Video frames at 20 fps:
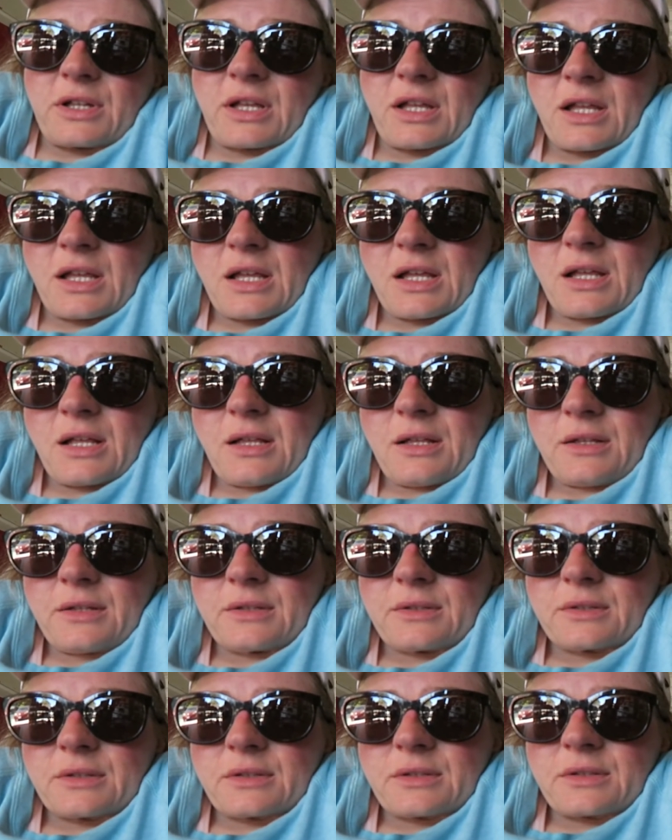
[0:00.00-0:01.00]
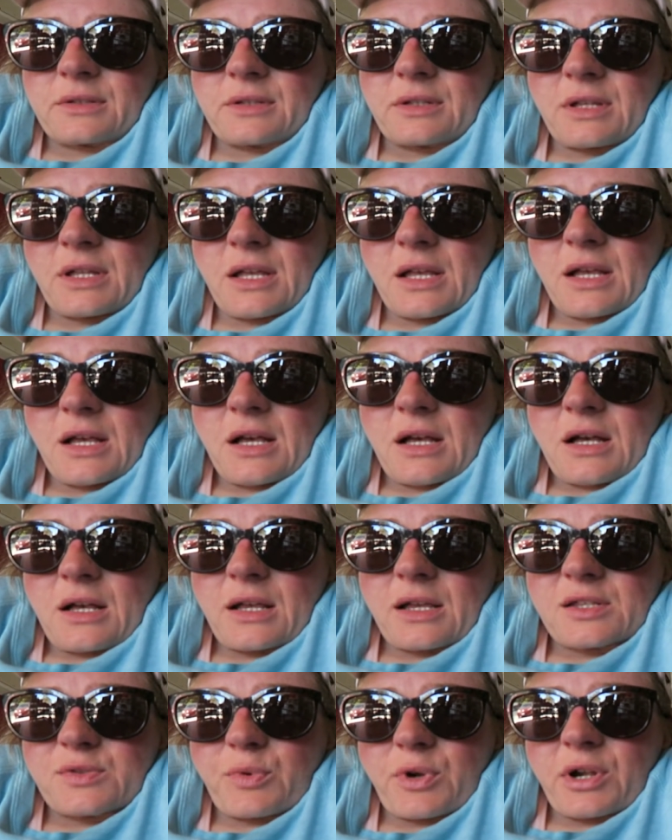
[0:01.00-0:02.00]
Wait, why?
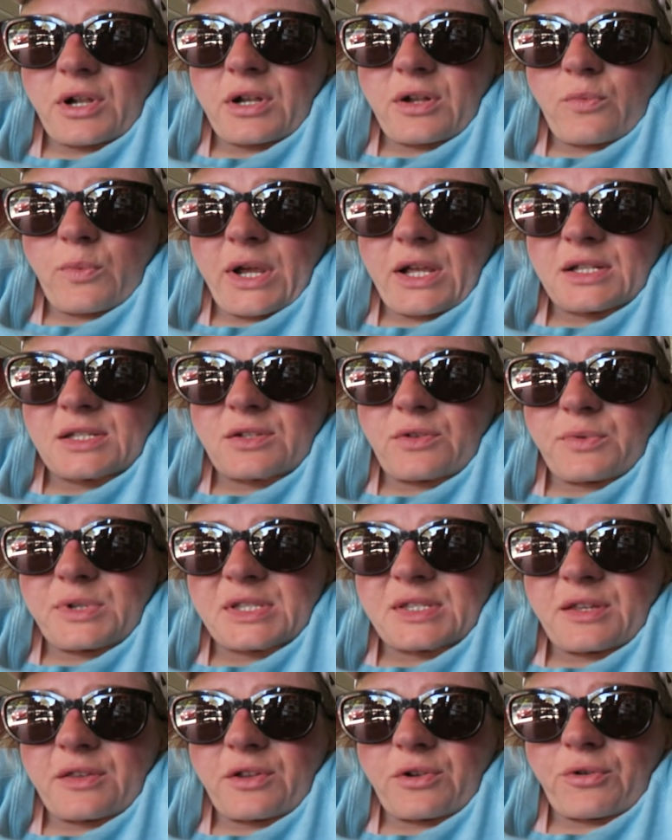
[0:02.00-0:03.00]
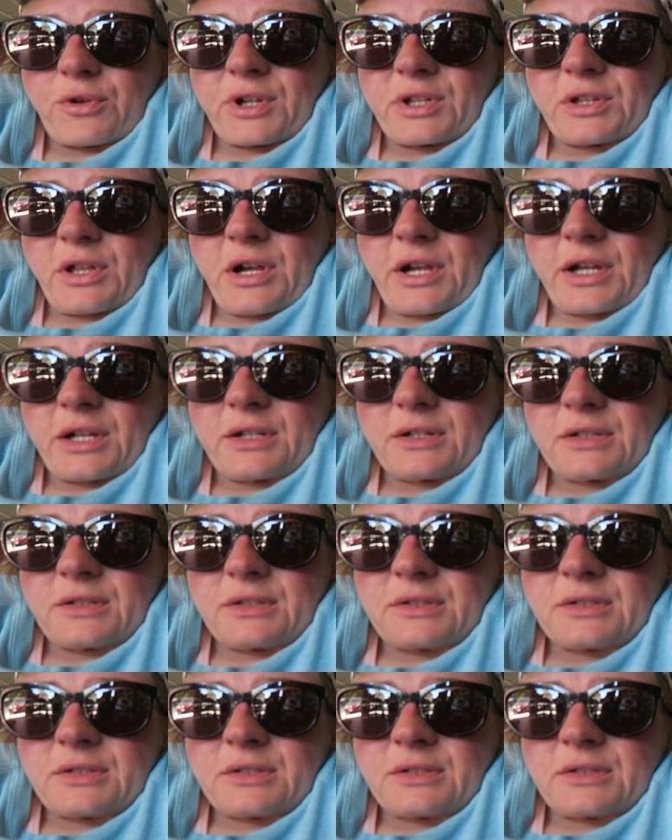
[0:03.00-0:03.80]
Because we're gonna wait till we see the green light.